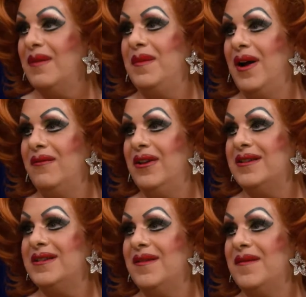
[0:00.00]
ago with Julian
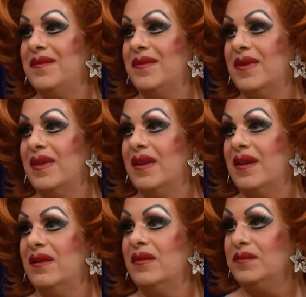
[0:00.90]
Clary,
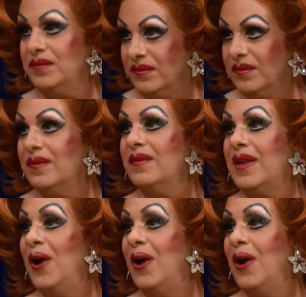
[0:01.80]
Dawn French.